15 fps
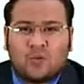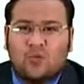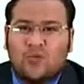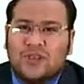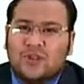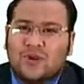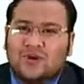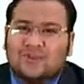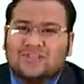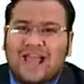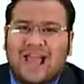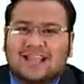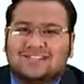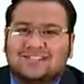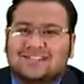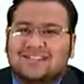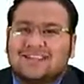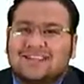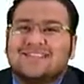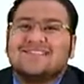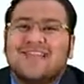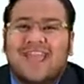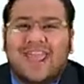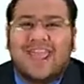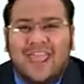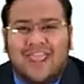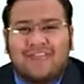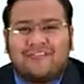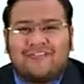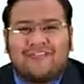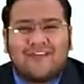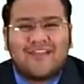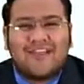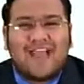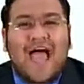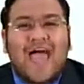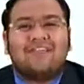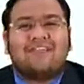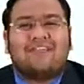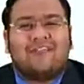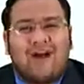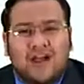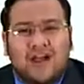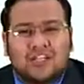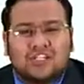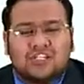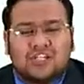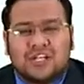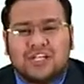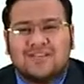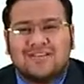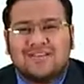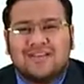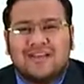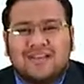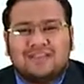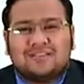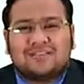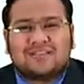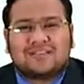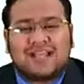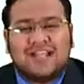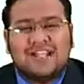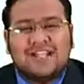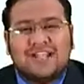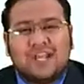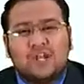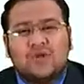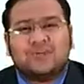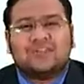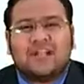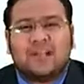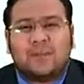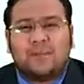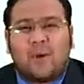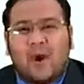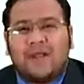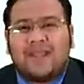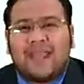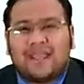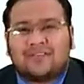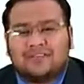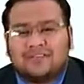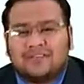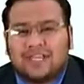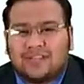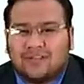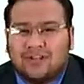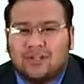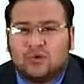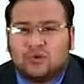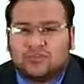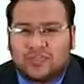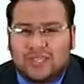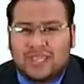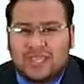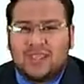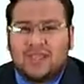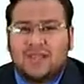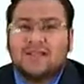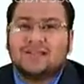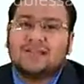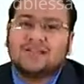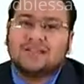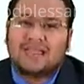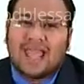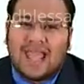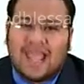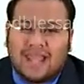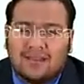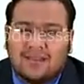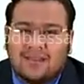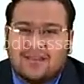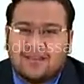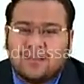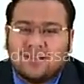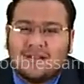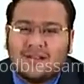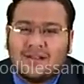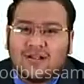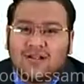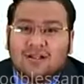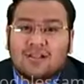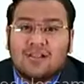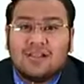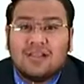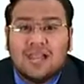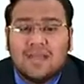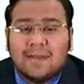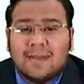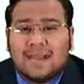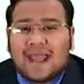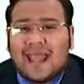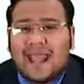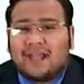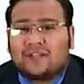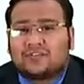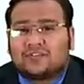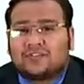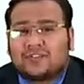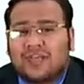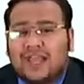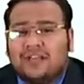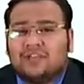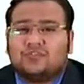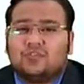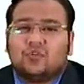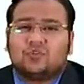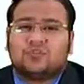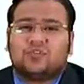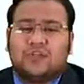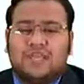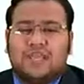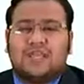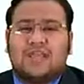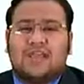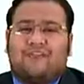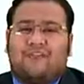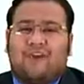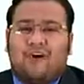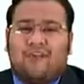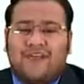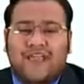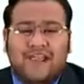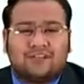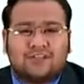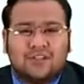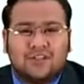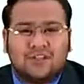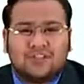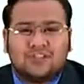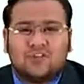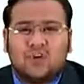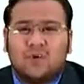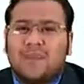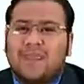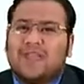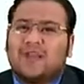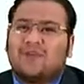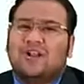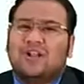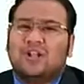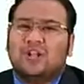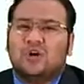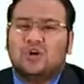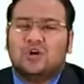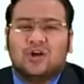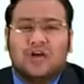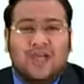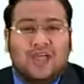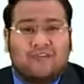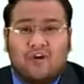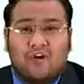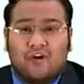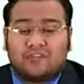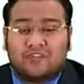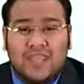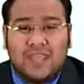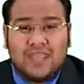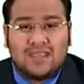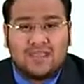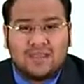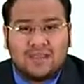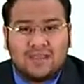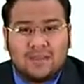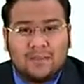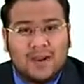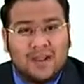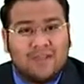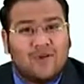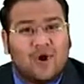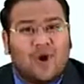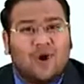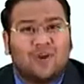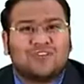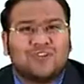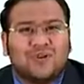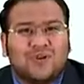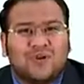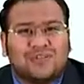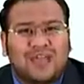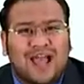we know that if an function is continuous at a point x is equal to c, then limit x tends to c f of x should be equal to f of c. But we also know